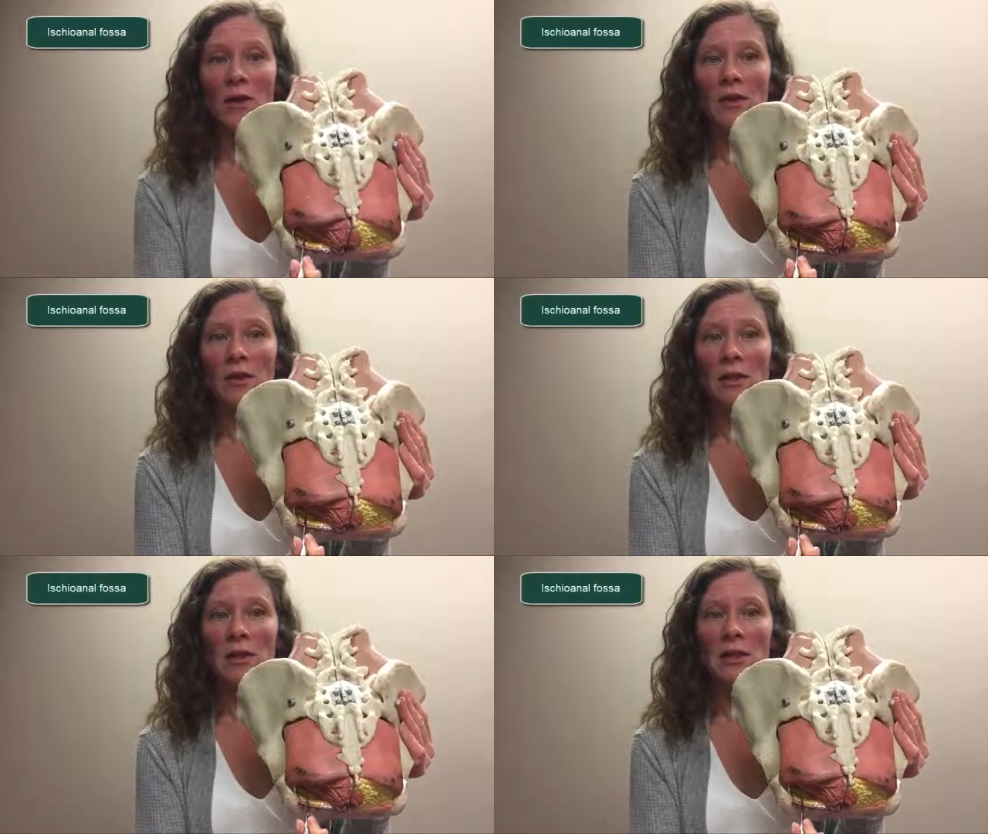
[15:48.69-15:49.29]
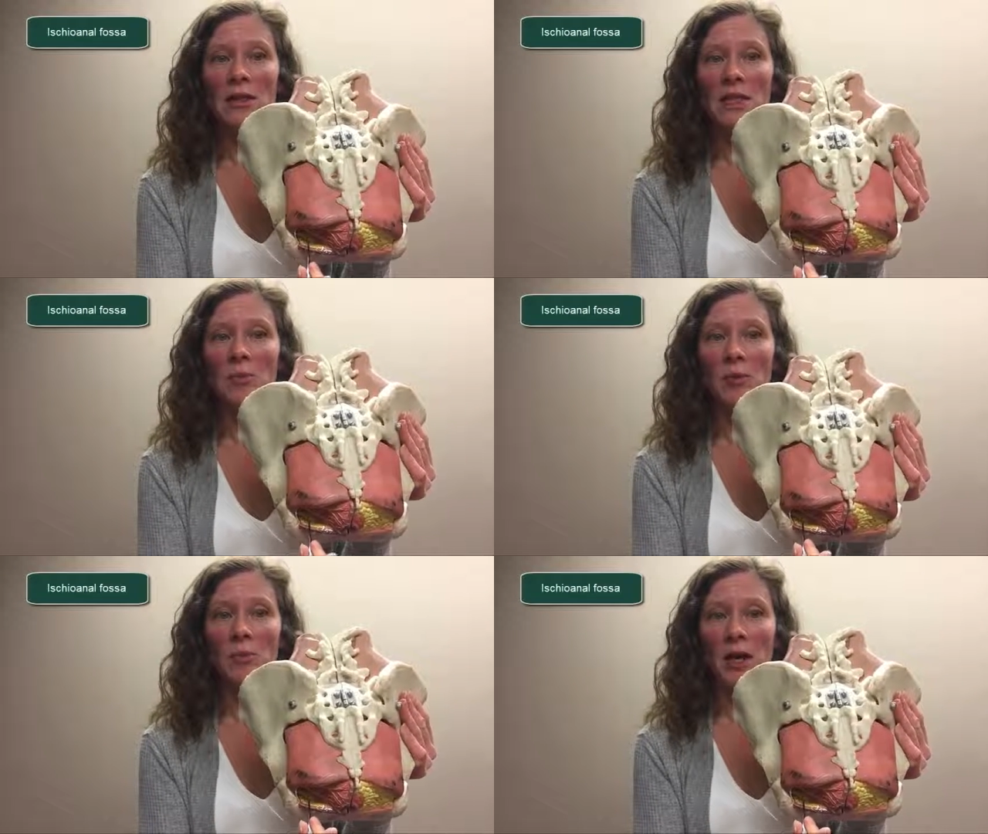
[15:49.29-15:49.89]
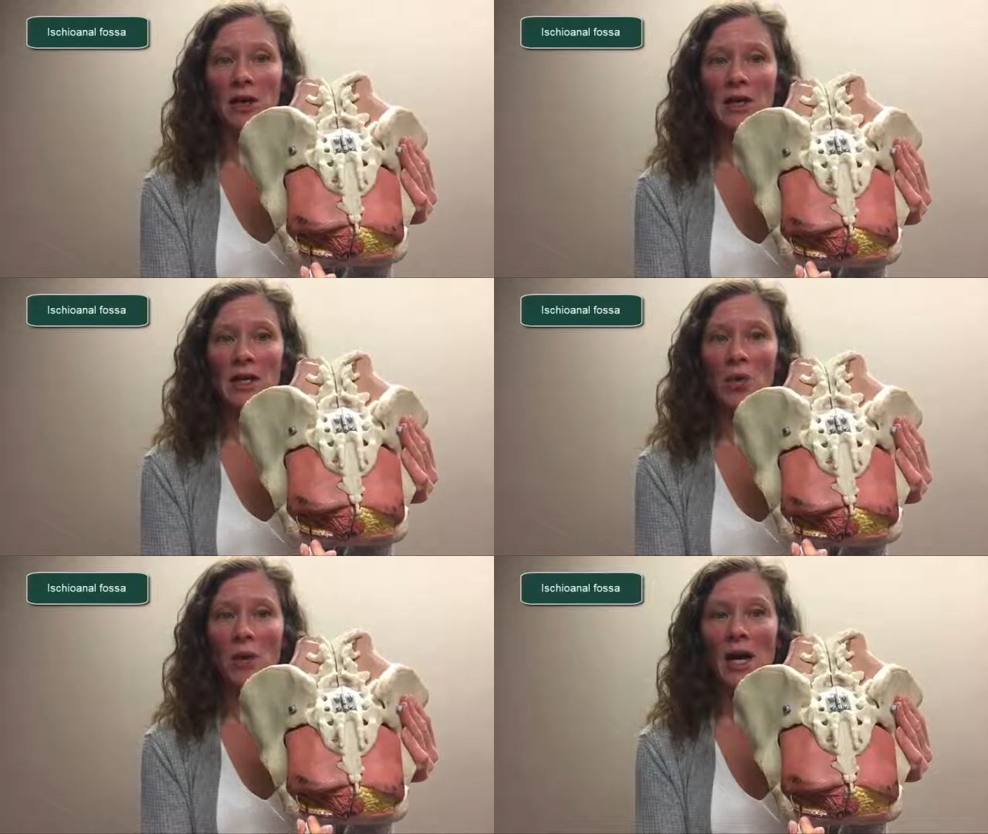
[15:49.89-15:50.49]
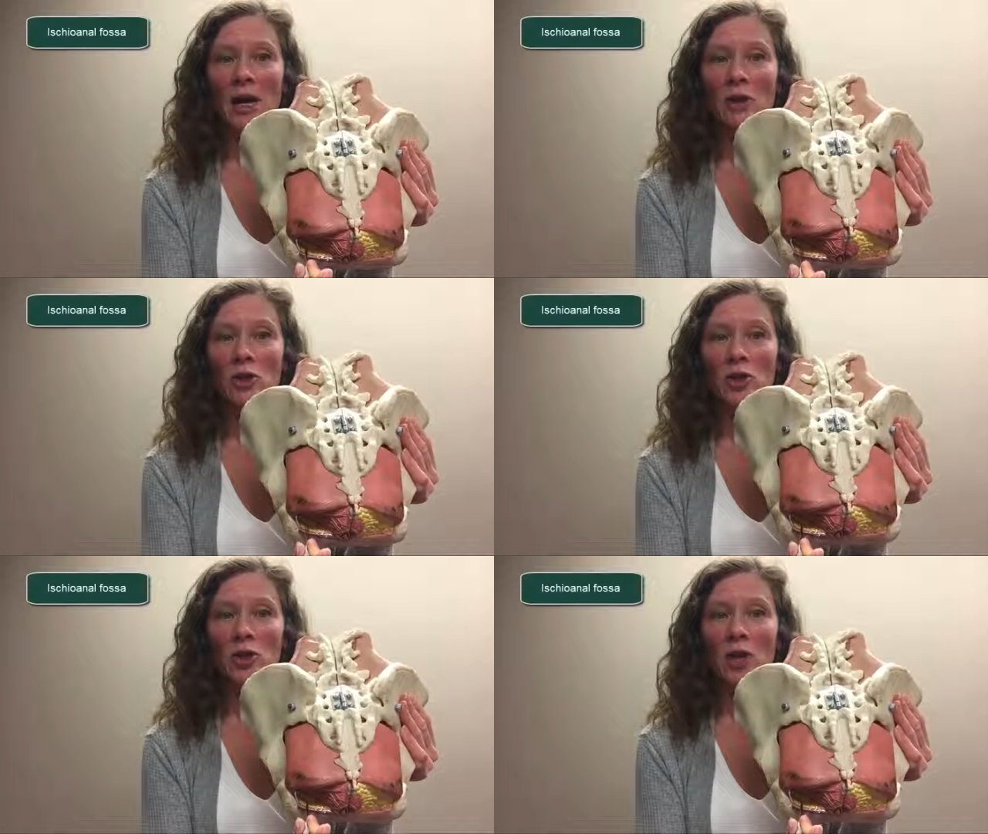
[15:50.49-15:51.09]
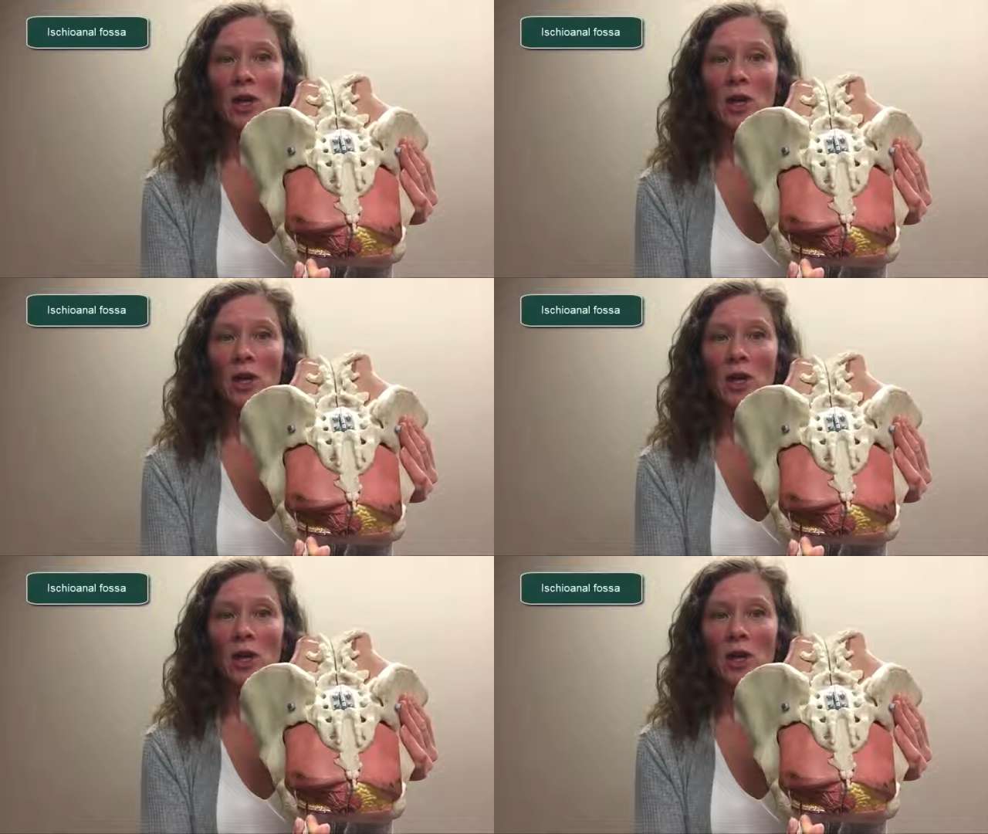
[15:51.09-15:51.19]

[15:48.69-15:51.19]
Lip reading: the deep perineal pouch.